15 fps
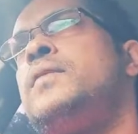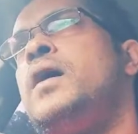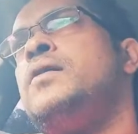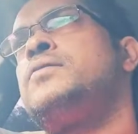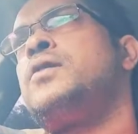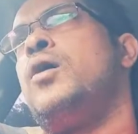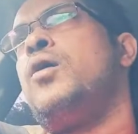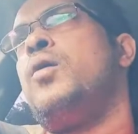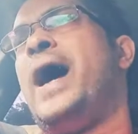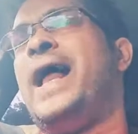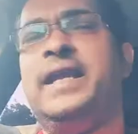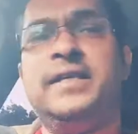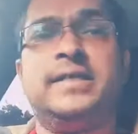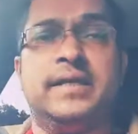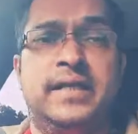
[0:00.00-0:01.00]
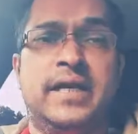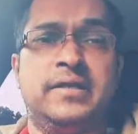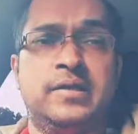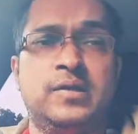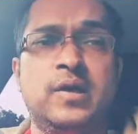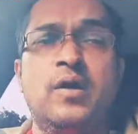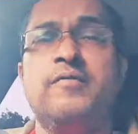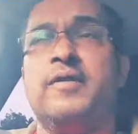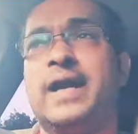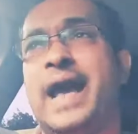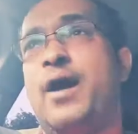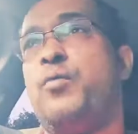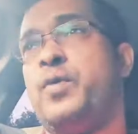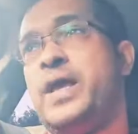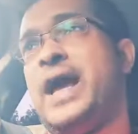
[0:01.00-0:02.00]
So at least the test is over.
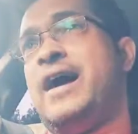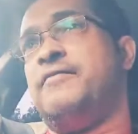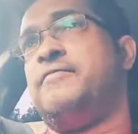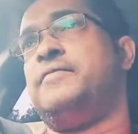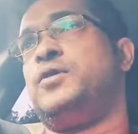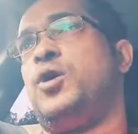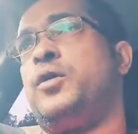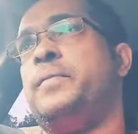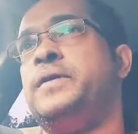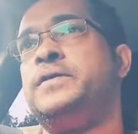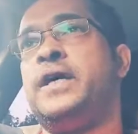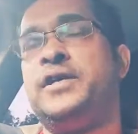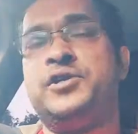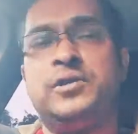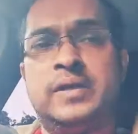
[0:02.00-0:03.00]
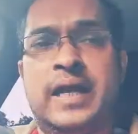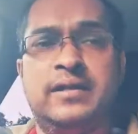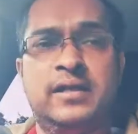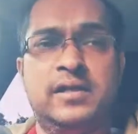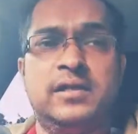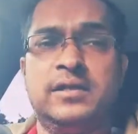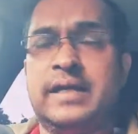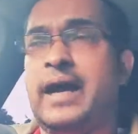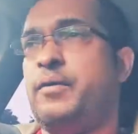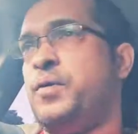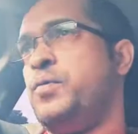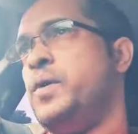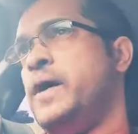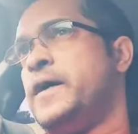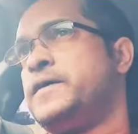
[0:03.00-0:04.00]
Now we have documentation that this is how it
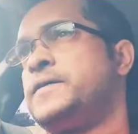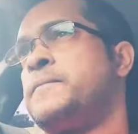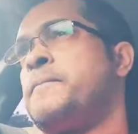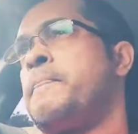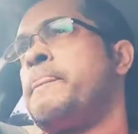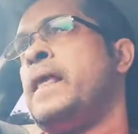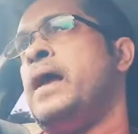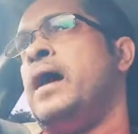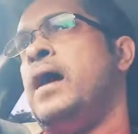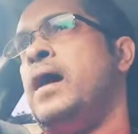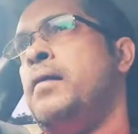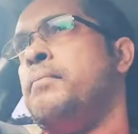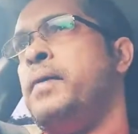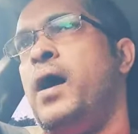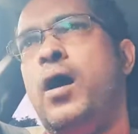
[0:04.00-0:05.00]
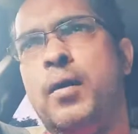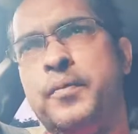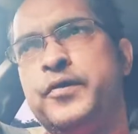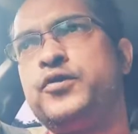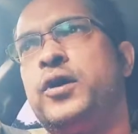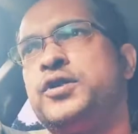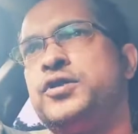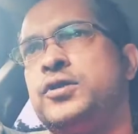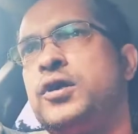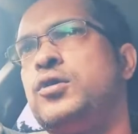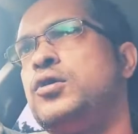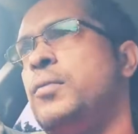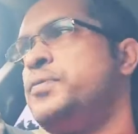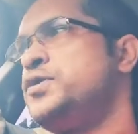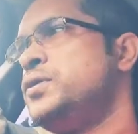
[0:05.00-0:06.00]
works. But arbitrage is a good
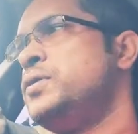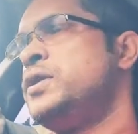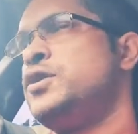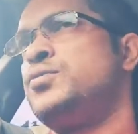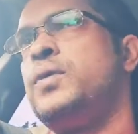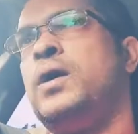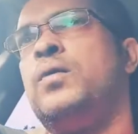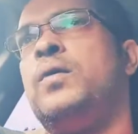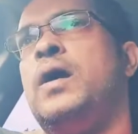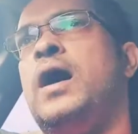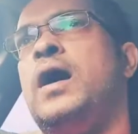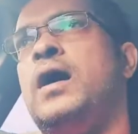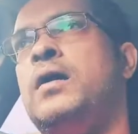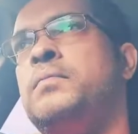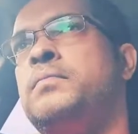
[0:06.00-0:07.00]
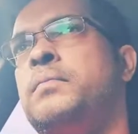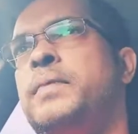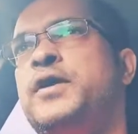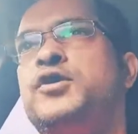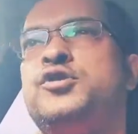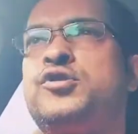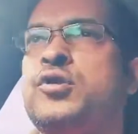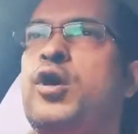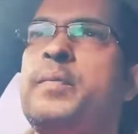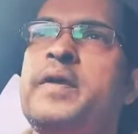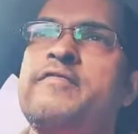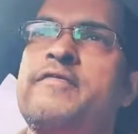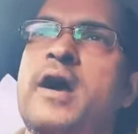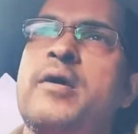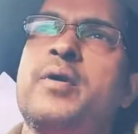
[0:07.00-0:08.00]
opportunity as well, but you just got to be
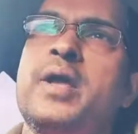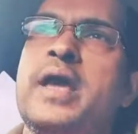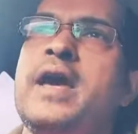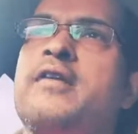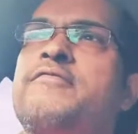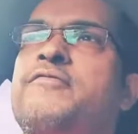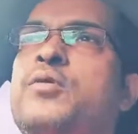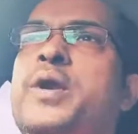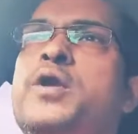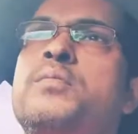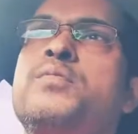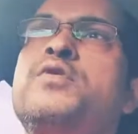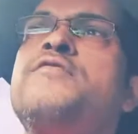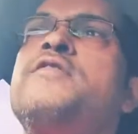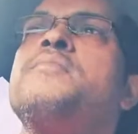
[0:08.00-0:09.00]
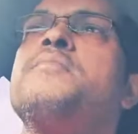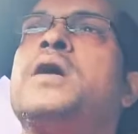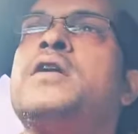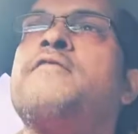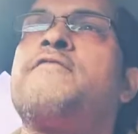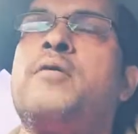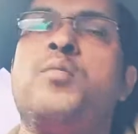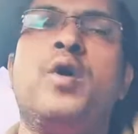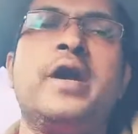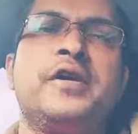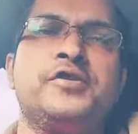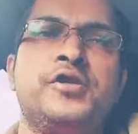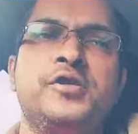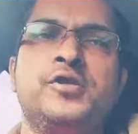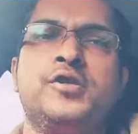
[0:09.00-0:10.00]
very careful when you're moving money from one
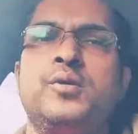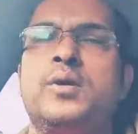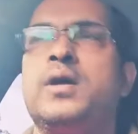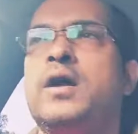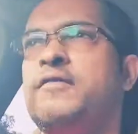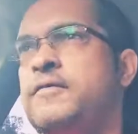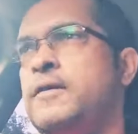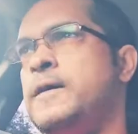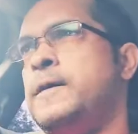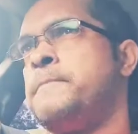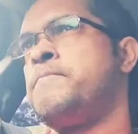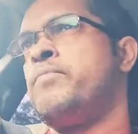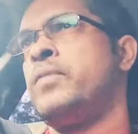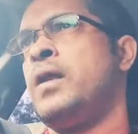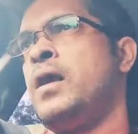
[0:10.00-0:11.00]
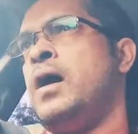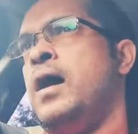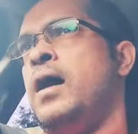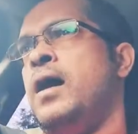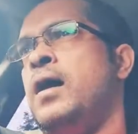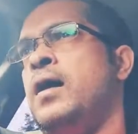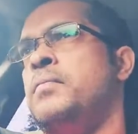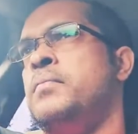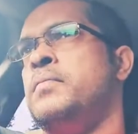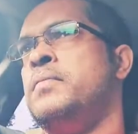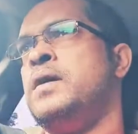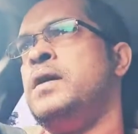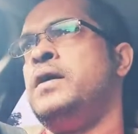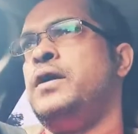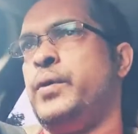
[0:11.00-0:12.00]
exchange to another,
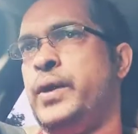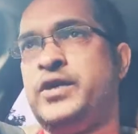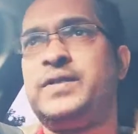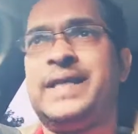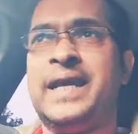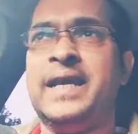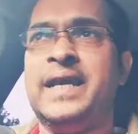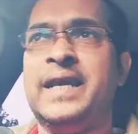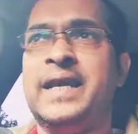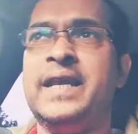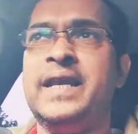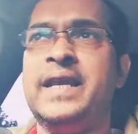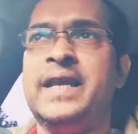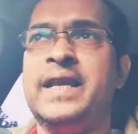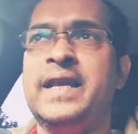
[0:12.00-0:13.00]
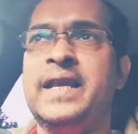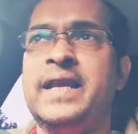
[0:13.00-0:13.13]
when you're sending